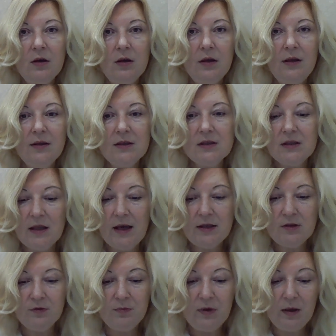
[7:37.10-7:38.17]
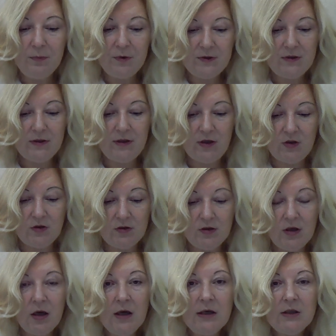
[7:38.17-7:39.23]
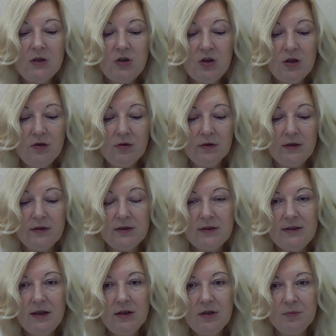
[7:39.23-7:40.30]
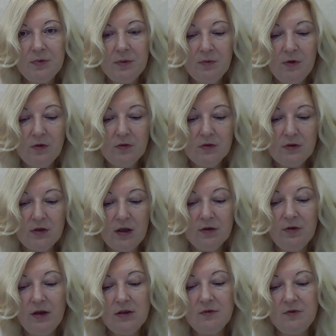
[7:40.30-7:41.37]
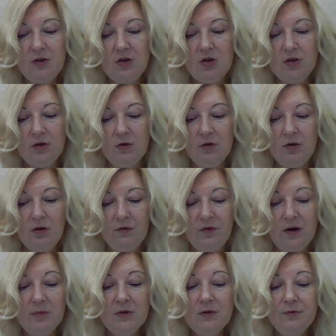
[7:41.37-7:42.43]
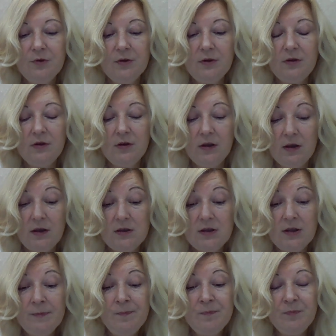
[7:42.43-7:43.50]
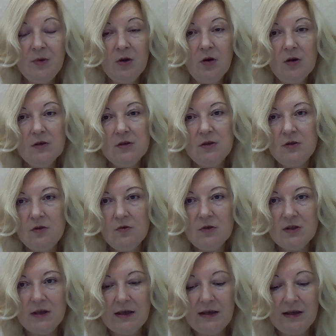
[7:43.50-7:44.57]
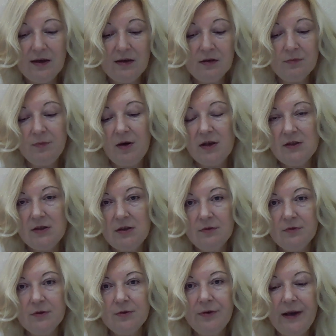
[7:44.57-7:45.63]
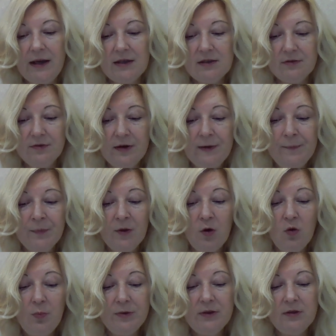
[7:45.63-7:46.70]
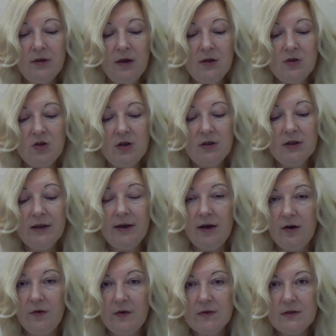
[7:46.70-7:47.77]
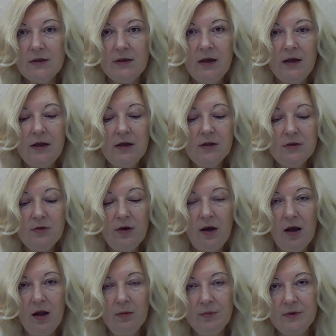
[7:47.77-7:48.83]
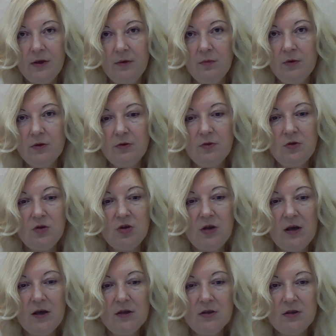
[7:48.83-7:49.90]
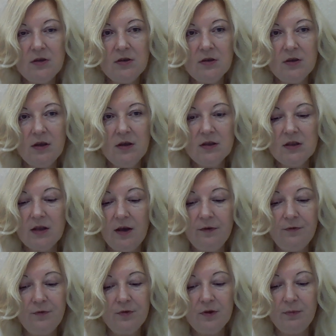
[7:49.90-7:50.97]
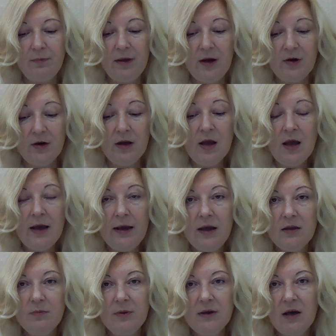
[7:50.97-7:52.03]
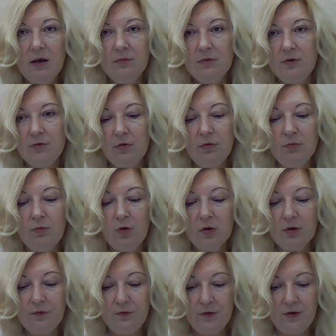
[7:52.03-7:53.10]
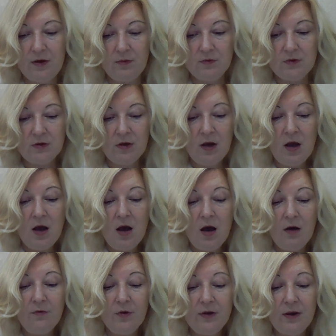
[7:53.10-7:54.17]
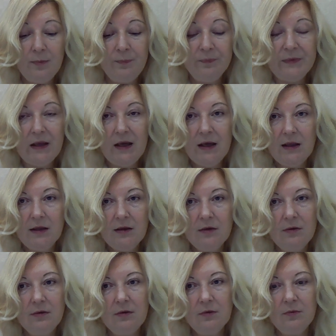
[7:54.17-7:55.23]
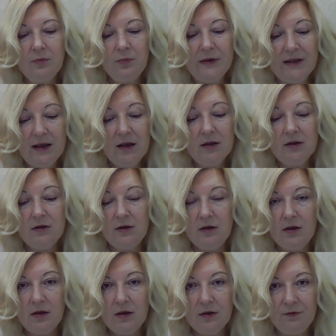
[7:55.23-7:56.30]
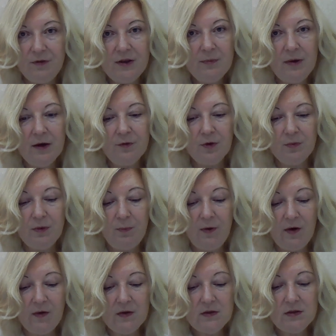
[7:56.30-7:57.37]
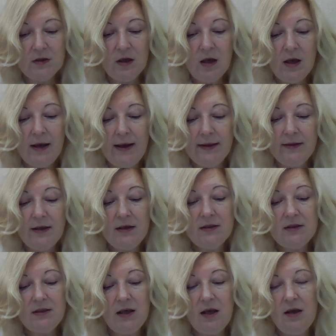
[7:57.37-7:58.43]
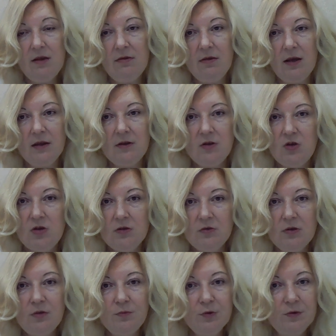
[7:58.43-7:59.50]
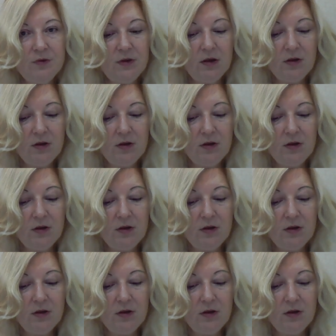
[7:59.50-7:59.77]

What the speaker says: in the slides of my presentations. Generally, the center promotes a creative teaching and learning environment for kids because the students are young, positive, creative, open and energetic carers. They are eager to help. They want to change the kids' life for the better and become the role model for them. And we get the feedback from the parents, and they say that the children improve their